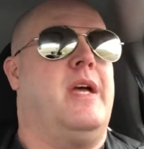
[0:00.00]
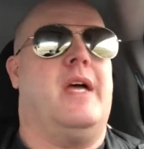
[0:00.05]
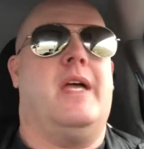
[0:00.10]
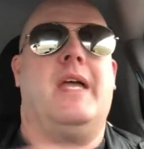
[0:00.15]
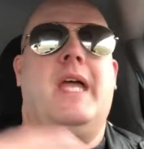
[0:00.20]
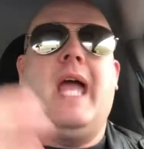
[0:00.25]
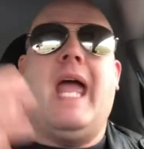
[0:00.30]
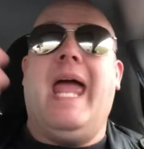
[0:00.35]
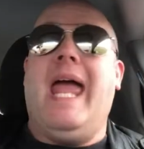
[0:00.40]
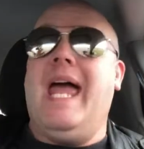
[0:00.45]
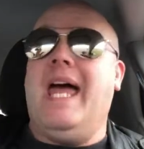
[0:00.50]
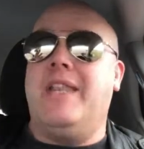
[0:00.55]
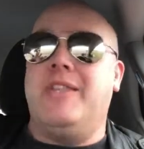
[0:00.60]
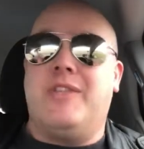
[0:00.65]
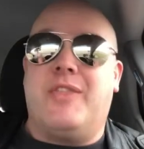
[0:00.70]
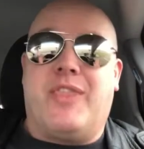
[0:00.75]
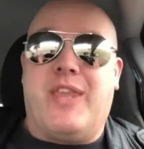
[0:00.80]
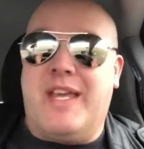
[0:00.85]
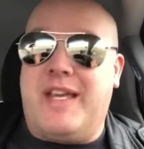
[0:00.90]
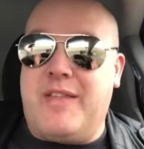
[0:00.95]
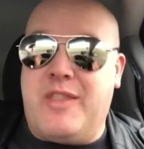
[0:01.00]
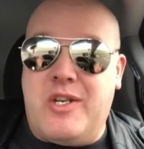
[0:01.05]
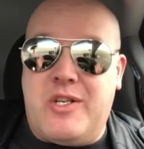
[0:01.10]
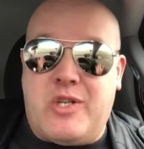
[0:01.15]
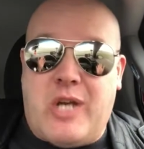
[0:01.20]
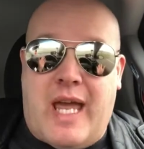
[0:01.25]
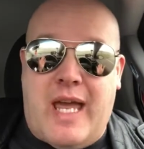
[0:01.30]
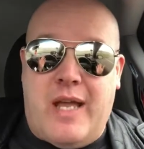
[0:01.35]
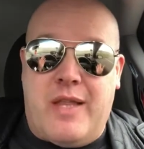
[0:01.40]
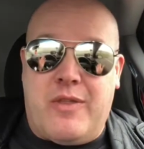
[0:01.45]
and think of
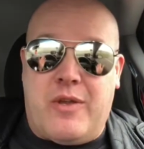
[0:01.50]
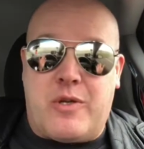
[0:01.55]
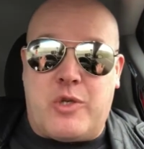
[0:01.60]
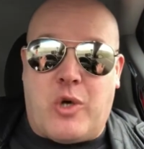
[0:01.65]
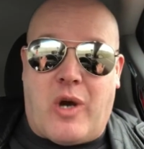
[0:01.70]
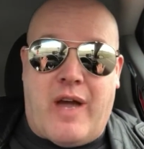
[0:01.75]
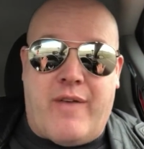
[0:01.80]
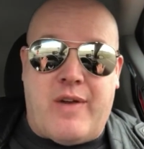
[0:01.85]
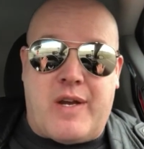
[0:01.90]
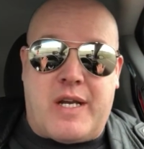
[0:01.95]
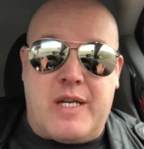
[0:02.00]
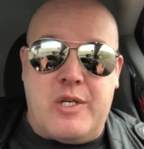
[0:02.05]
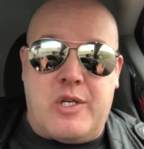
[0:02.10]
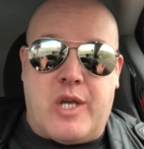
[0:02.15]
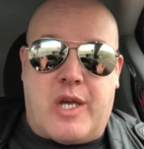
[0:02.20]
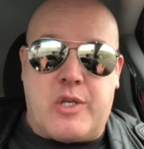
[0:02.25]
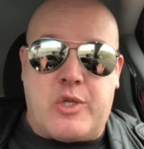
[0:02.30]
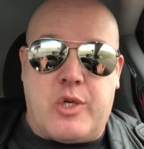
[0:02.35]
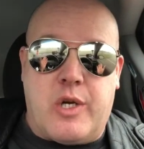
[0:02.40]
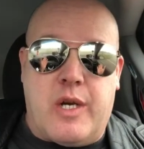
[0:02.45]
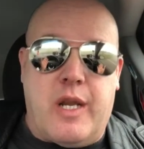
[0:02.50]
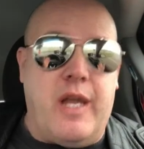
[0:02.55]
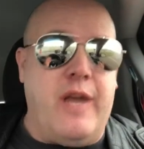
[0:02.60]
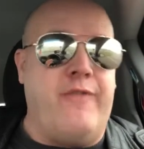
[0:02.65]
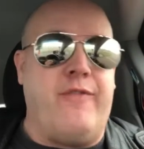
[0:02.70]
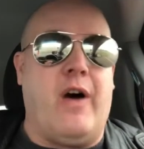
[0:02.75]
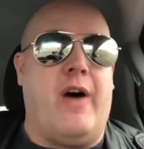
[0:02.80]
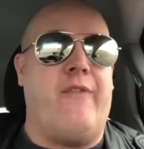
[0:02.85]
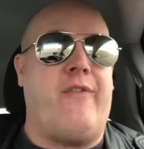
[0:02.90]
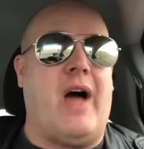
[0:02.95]
the traffic congestion.
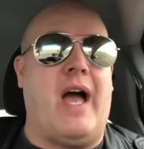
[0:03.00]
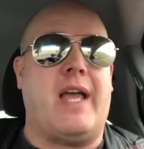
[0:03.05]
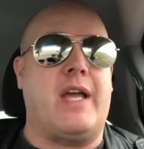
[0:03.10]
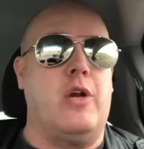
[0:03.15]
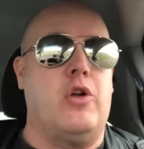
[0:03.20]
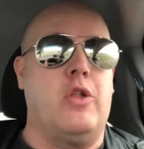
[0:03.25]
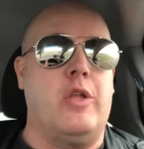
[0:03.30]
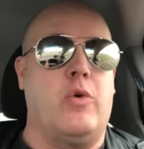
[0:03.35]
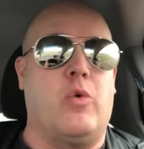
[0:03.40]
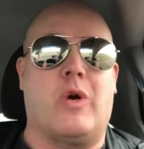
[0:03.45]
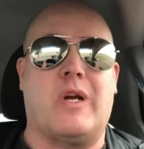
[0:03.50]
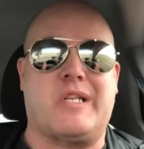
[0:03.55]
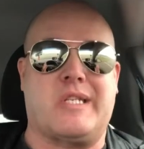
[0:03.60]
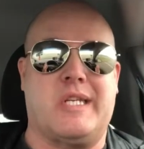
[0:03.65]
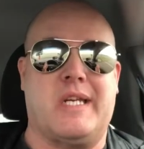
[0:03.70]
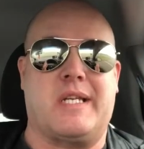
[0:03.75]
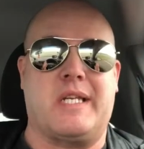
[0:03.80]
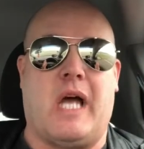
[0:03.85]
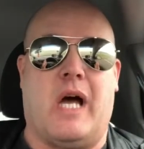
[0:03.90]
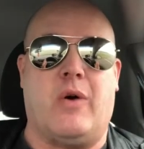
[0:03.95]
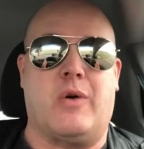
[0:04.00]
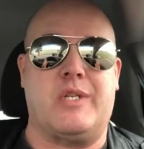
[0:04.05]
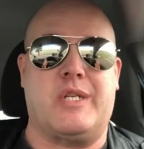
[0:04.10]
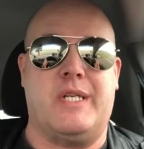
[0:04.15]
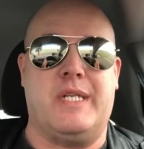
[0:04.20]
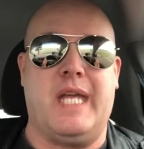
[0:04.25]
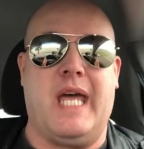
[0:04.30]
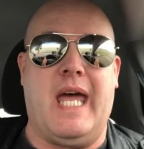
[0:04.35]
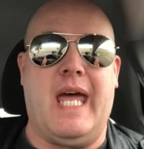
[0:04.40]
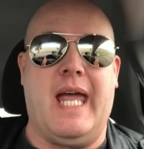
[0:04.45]
If I can only work 6 hours a
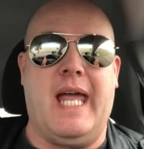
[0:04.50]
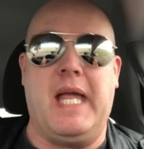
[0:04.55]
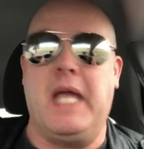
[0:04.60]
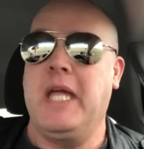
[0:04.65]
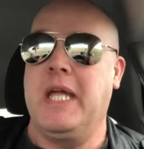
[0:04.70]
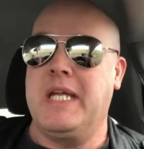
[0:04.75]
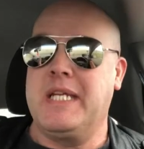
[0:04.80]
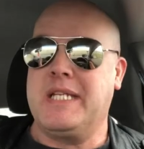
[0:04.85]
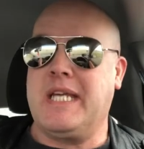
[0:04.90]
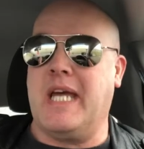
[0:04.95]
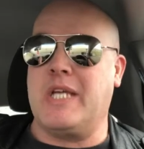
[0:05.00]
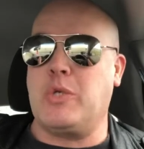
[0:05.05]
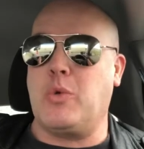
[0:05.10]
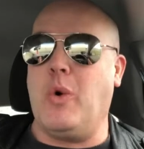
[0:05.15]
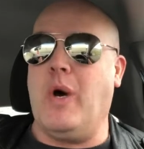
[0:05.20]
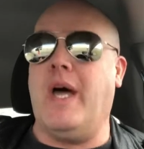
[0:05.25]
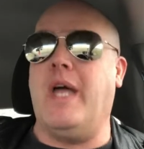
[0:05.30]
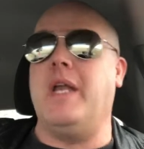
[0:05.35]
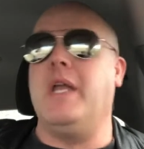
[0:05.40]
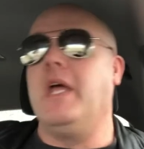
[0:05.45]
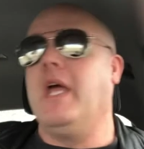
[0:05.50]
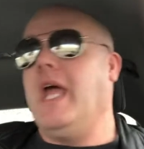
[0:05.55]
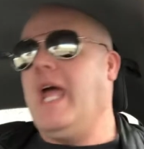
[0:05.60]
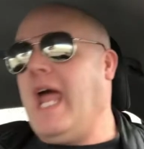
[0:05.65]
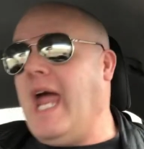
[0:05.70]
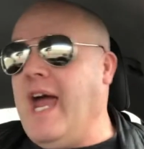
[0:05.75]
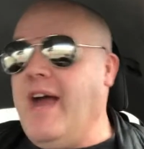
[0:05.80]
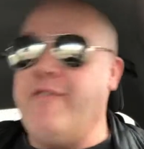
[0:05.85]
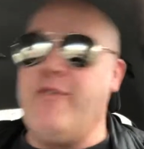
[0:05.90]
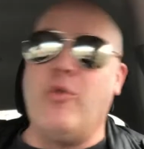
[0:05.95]
day, guess what?
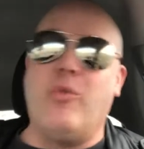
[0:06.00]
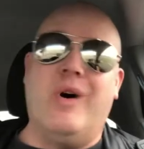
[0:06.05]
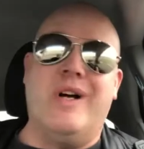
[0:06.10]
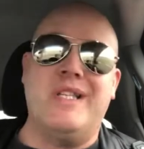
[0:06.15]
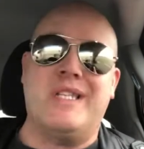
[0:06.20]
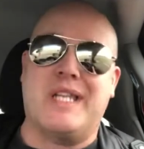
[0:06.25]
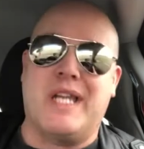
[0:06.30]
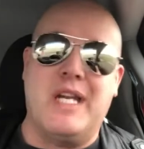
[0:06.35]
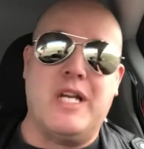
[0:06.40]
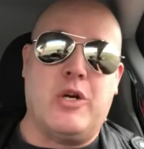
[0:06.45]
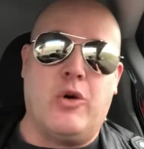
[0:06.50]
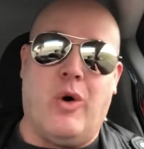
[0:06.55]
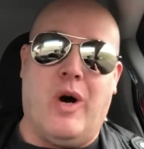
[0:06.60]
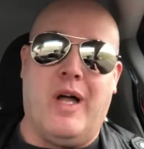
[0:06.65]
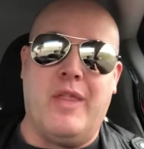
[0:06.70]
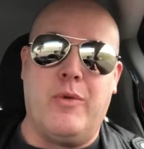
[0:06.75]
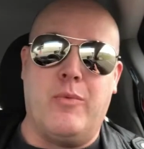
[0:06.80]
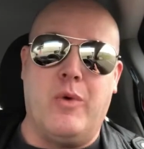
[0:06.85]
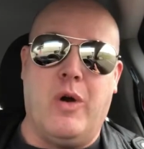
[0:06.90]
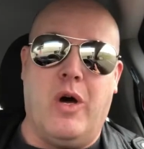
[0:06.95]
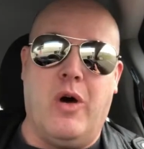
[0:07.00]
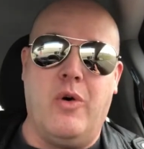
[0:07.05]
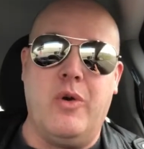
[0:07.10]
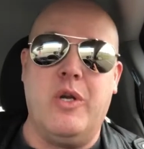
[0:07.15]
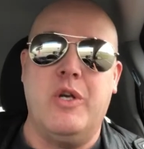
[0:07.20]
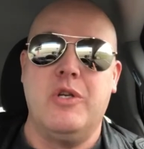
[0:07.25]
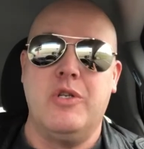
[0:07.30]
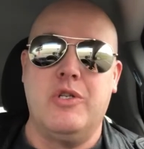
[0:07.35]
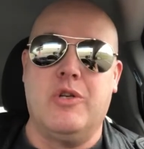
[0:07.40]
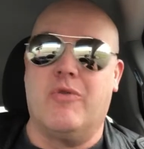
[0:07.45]
Everyone's going to go on the
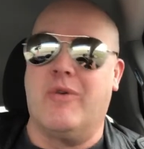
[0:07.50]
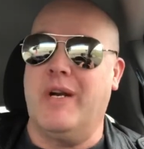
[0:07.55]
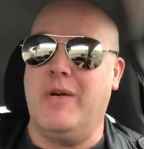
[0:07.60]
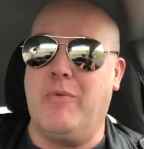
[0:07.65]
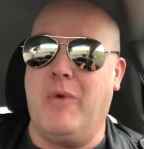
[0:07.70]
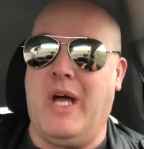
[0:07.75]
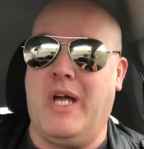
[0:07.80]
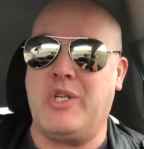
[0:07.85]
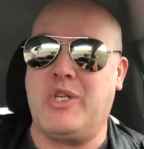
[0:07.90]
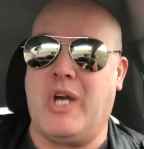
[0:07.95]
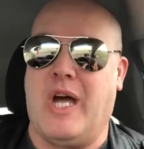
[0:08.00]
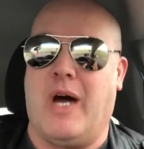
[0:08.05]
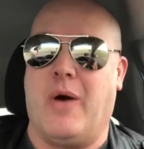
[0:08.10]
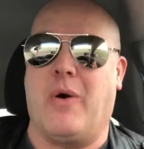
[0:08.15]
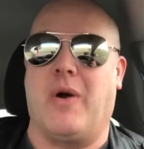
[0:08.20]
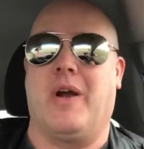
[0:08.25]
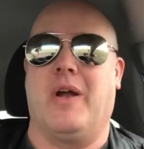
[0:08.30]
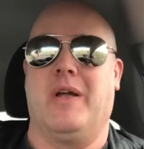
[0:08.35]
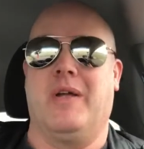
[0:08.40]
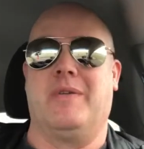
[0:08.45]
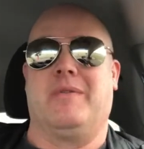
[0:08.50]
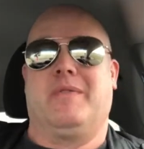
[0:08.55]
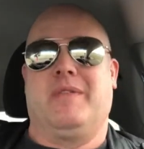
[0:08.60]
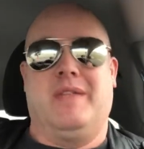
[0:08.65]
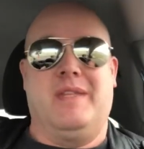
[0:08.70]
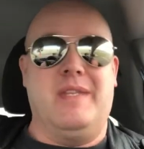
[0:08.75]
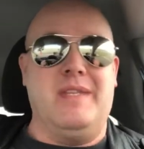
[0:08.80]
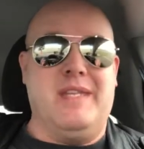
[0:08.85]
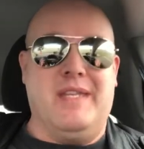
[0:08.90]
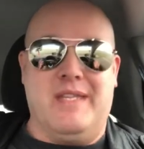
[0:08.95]
road during rush hour.
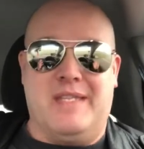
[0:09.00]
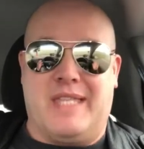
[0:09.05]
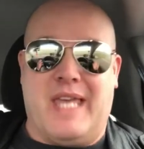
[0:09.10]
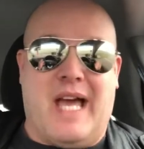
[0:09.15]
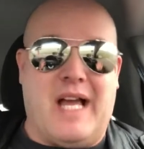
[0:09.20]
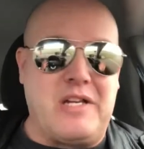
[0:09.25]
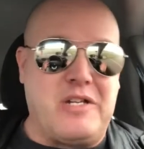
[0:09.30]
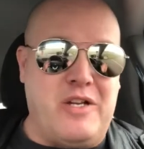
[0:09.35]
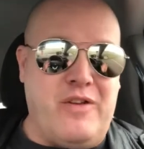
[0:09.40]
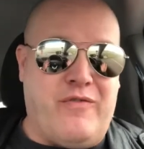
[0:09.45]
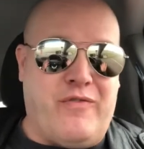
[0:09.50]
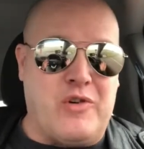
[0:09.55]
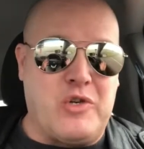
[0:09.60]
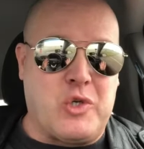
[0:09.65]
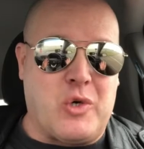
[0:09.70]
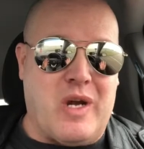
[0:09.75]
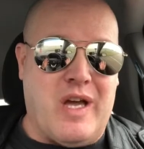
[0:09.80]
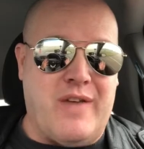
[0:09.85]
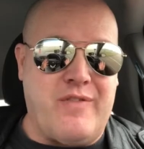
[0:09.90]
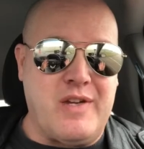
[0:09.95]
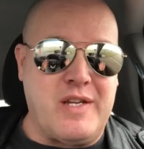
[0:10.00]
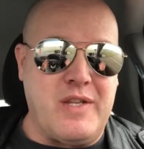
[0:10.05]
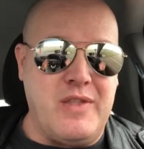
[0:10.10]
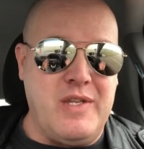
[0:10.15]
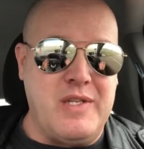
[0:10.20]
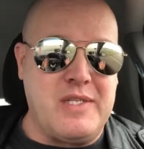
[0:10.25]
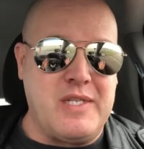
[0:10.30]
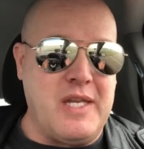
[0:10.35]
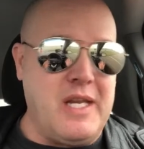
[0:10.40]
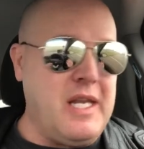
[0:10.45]
Is that good for traffic in
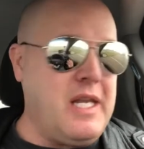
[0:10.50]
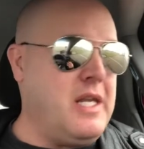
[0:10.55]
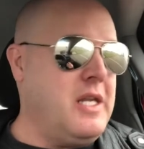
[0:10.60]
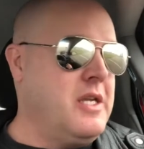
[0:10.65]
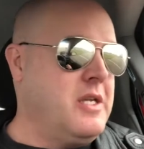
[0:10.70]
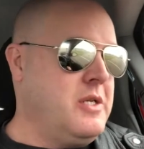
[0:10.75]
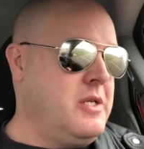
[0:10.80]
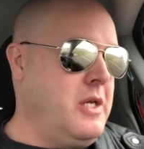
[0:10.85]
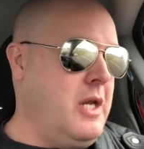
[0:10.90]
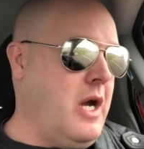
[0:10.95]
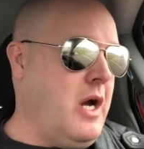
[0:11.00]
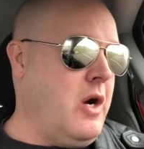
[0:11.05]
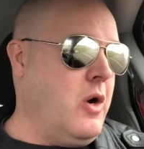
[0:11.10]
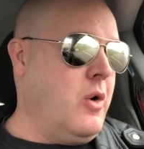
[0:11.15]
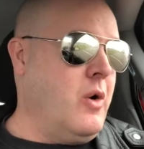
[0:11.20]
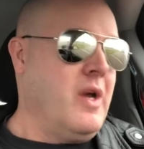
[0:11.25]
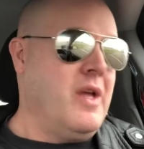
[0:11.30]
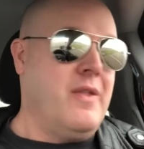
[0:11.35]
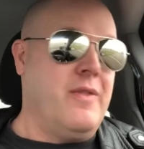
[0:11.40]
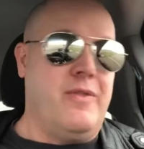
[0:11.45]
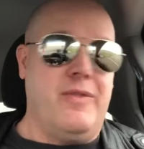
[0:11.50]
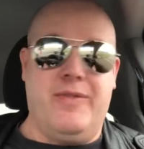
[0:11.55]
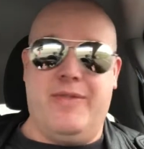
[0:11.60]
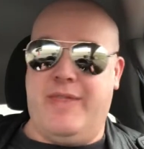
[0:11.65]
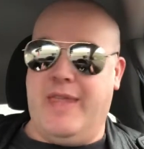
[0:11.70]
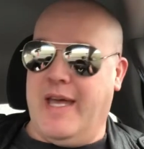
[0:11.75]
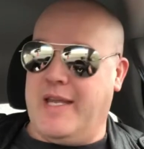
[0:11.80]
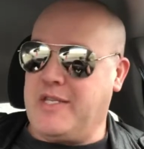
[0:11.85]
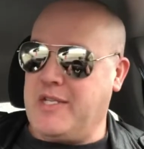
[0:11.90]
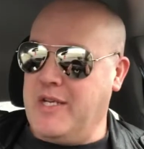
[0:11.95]
the city? No.
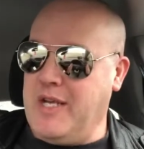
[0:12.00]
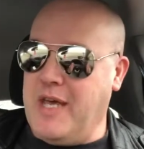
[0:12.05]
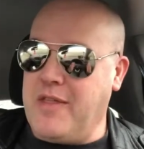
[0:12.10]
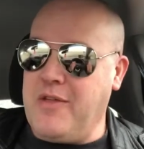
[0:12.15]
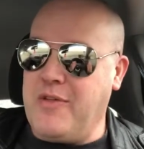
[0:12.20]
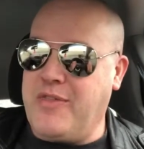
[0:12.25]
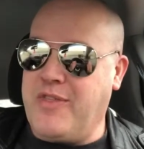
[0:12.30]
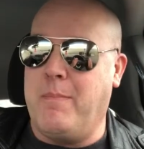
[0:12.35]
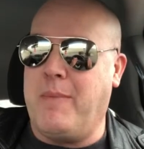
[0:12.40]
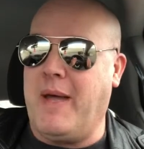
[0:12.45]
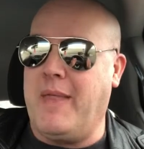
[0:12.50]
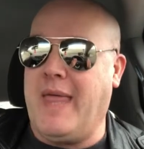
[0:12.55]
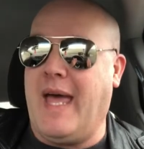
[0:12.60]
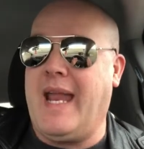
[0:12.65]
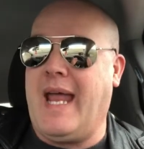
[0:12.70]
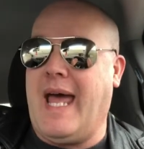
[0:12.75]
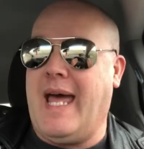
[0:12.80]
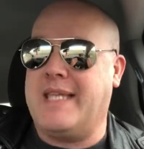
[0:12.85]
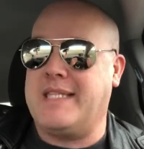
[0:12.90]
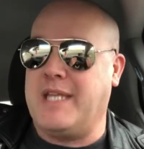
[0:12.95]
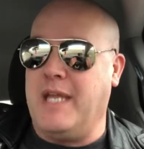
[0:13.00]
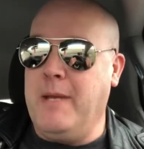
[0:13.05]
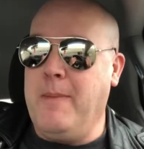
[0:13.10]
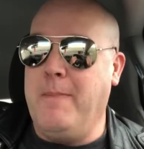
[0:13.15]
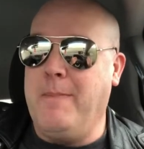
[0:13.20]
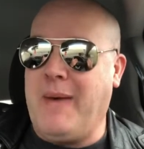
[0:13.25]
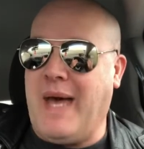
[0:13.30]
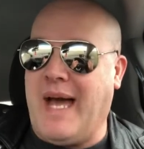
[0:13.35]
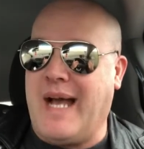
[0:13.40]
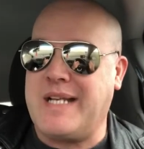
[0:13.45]
That's another thing that has
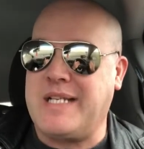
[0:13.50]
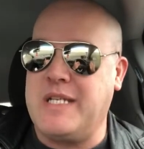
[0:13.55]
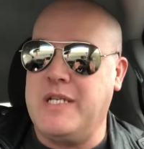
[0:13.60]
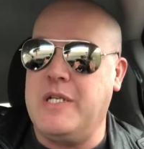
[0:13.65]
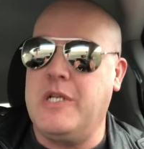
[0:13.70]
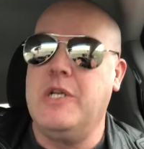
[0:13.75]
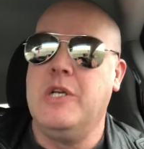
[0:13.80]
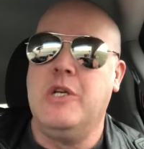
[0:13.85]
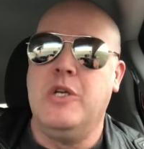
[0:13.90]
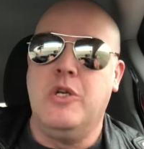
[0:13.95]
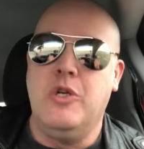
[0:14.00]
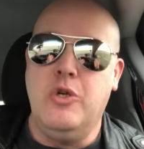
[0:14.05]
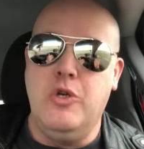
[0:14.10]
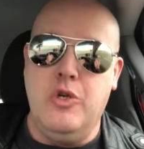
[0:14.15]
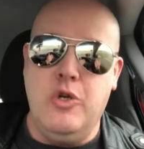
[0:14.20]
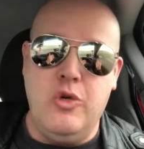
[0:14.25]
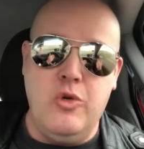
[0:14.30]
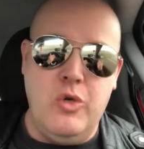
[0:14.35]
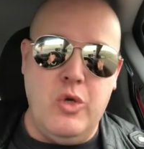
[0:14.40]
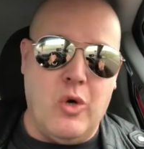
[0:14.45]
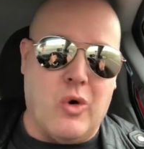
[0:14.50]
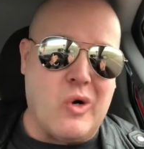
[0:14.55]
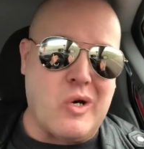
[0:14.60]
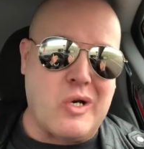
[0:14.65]
impacted New York